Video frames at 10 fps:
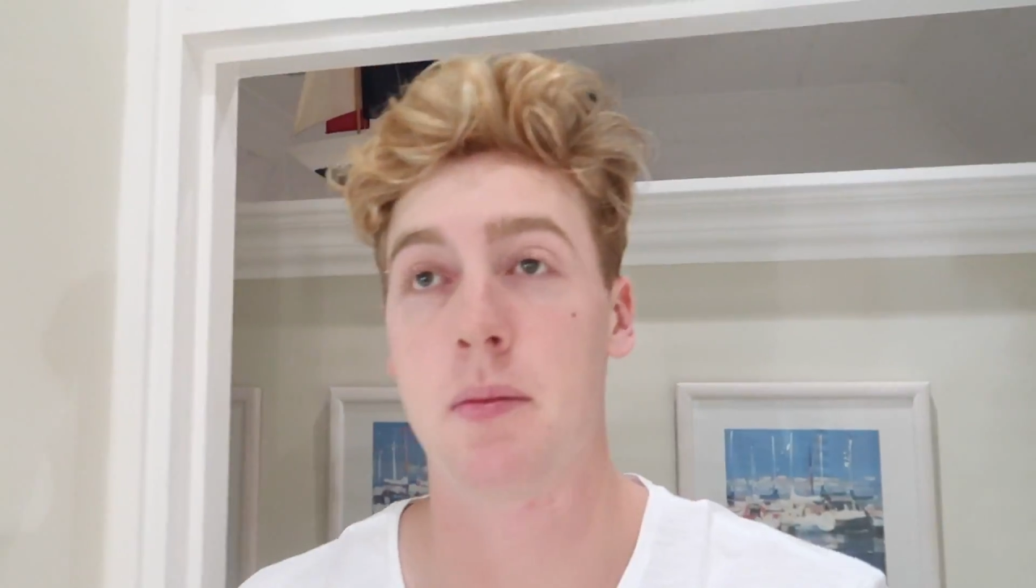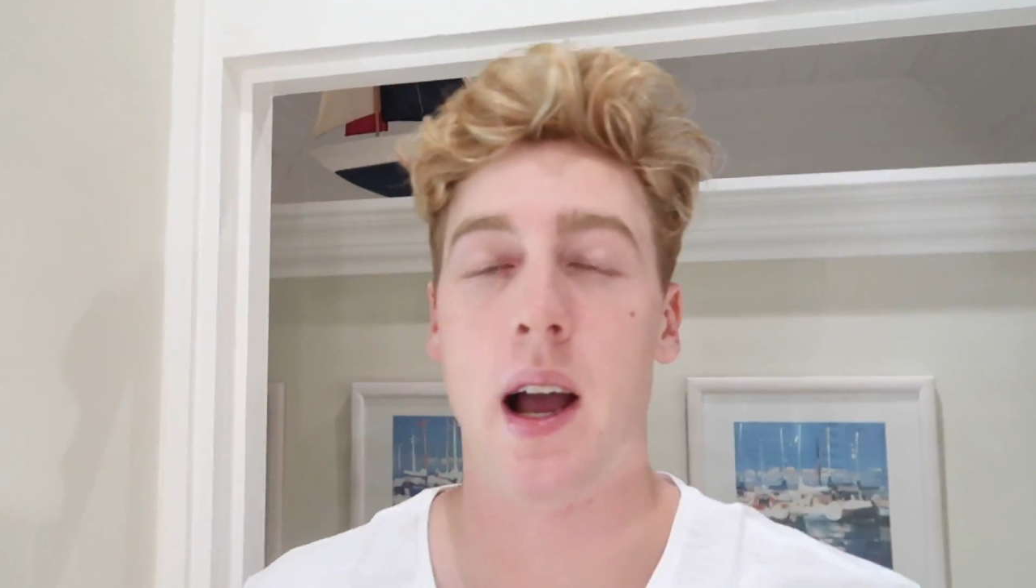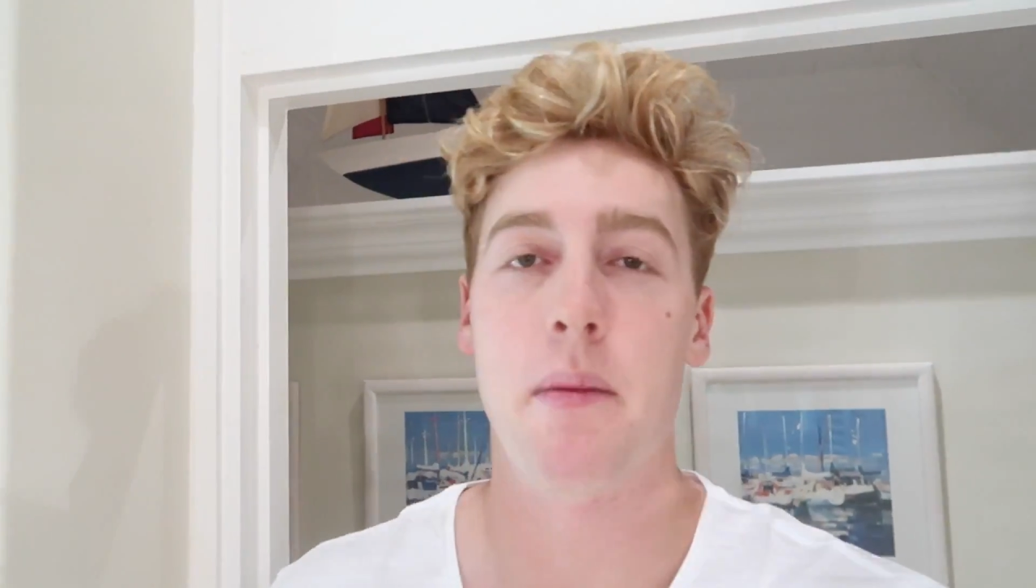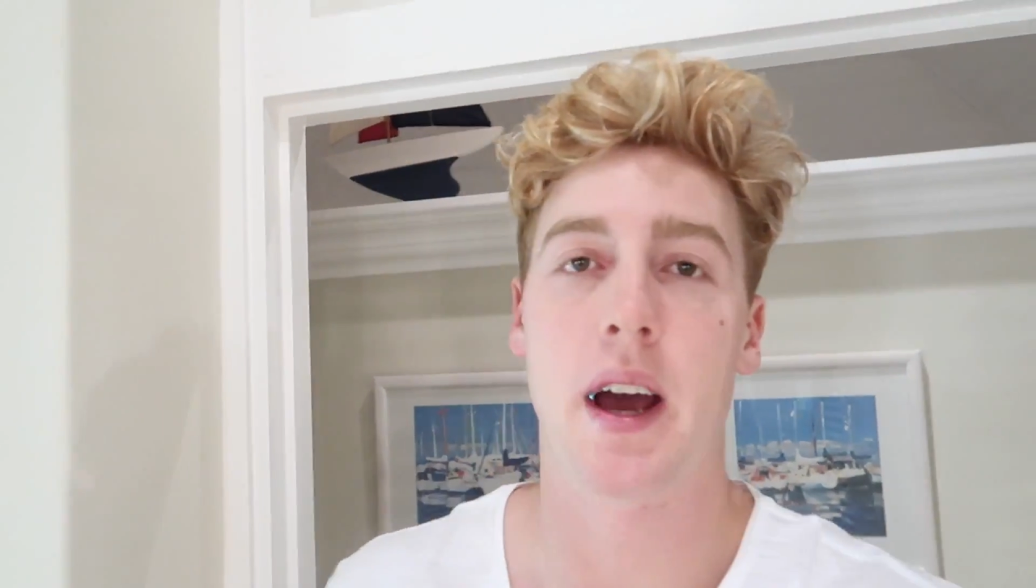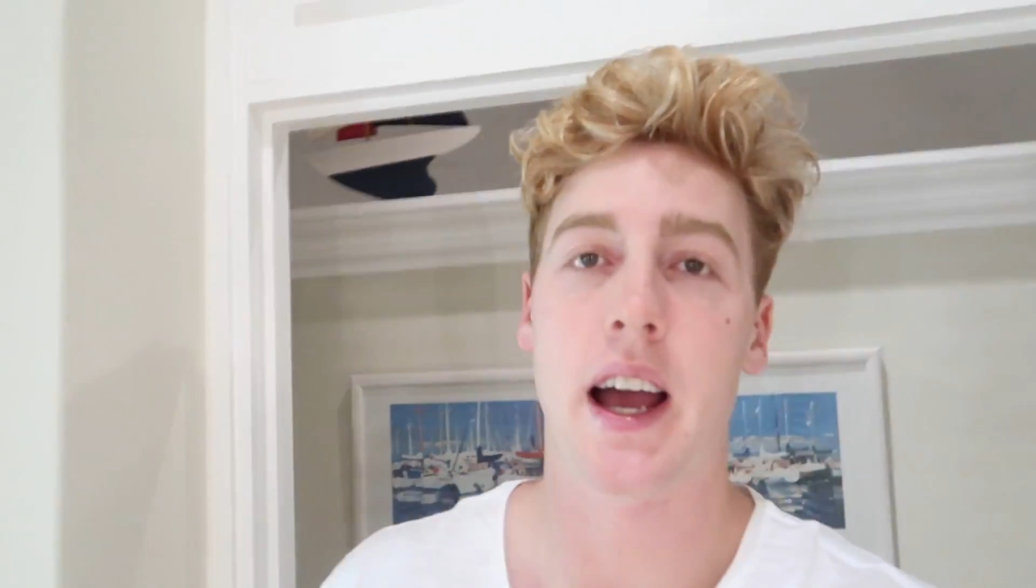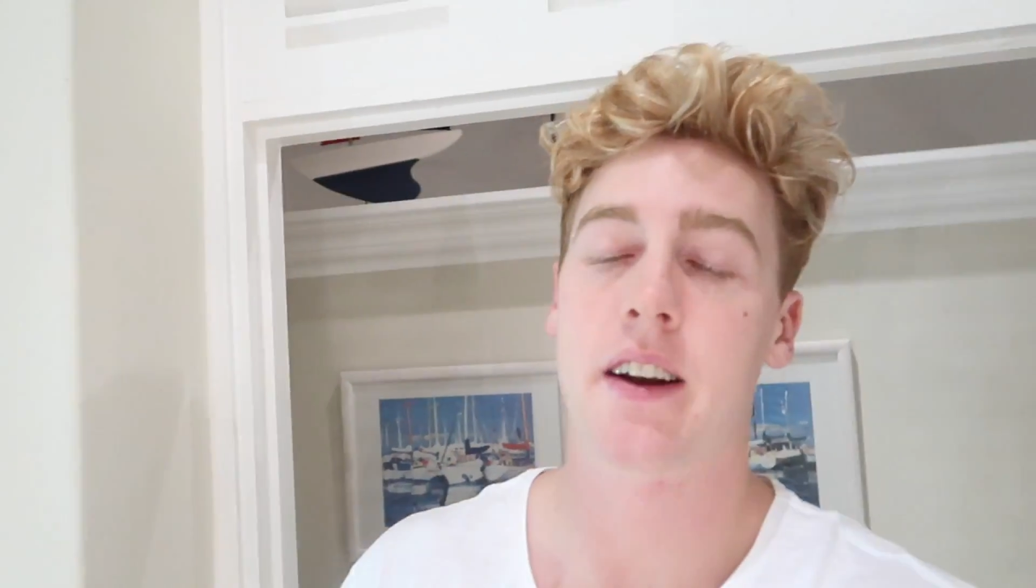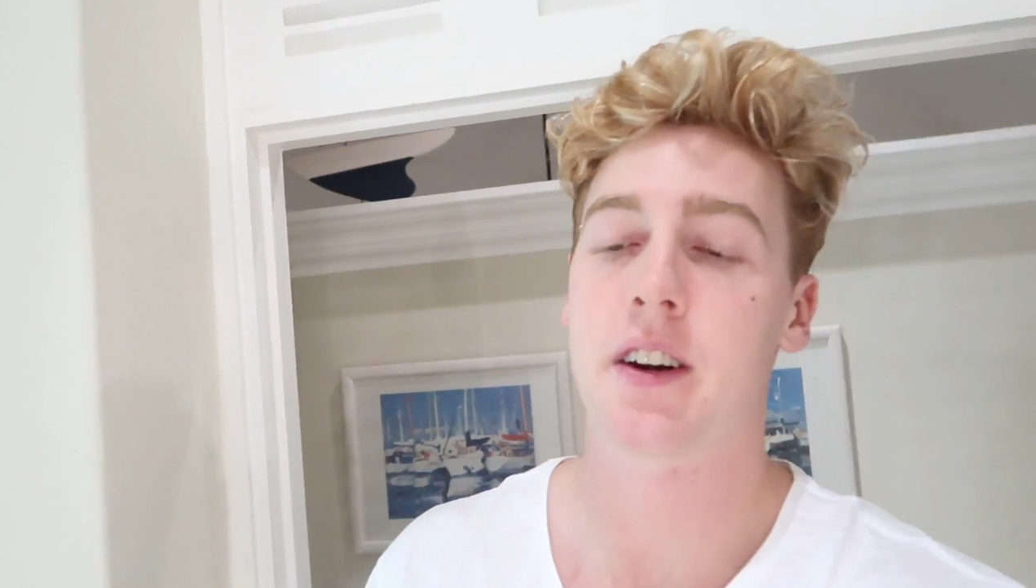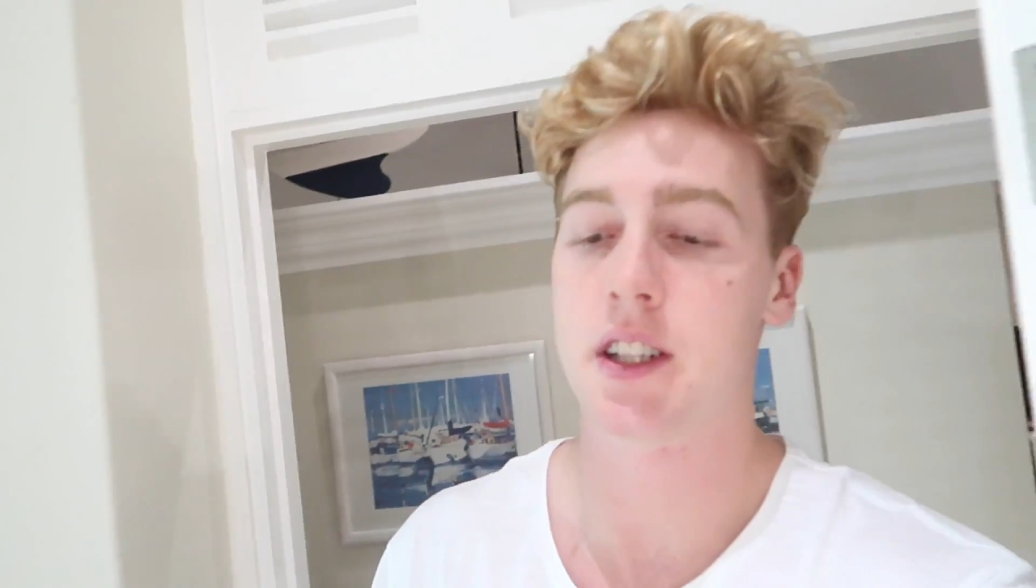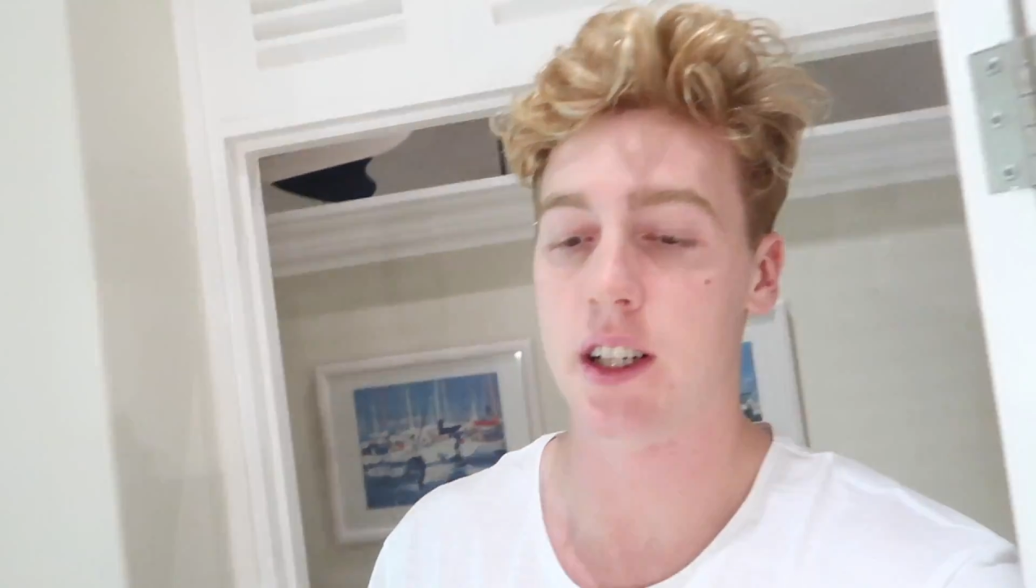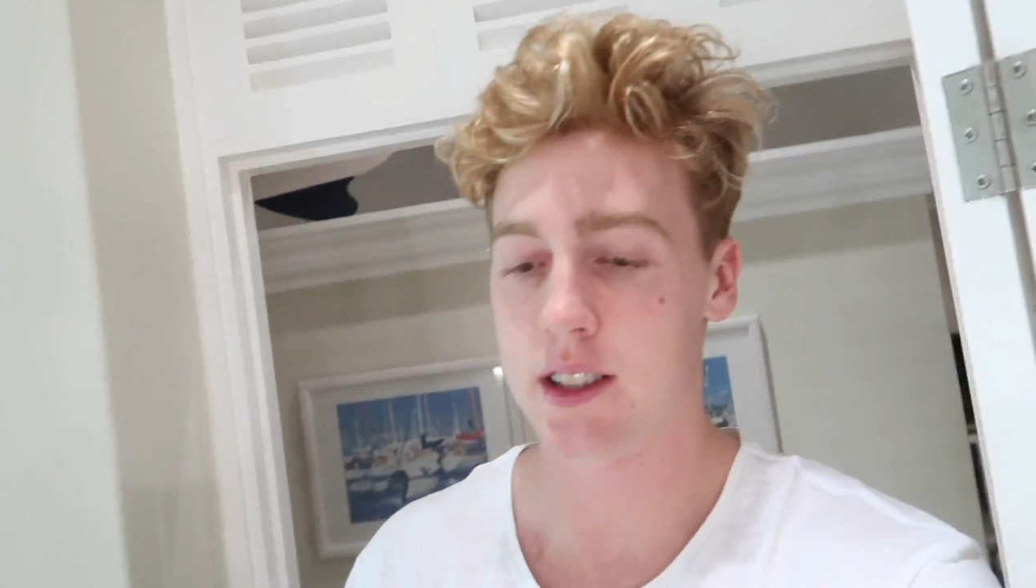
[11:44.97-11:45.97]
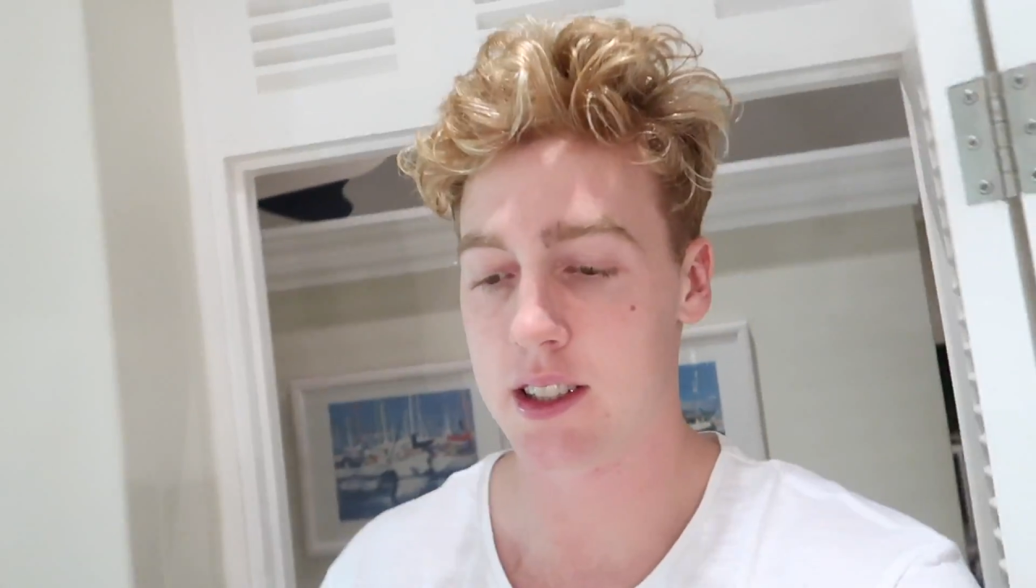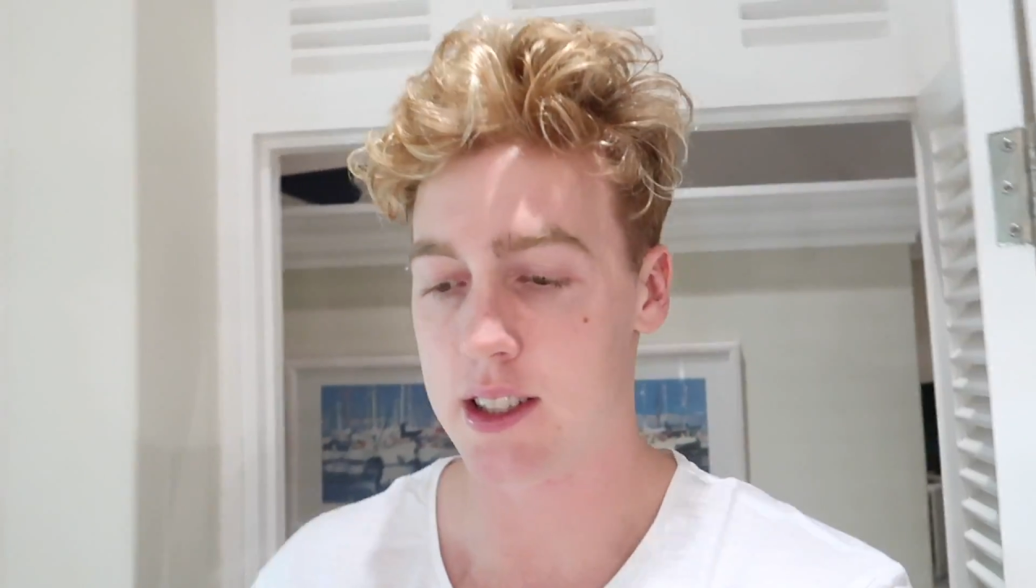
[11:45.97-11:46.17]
my bag returns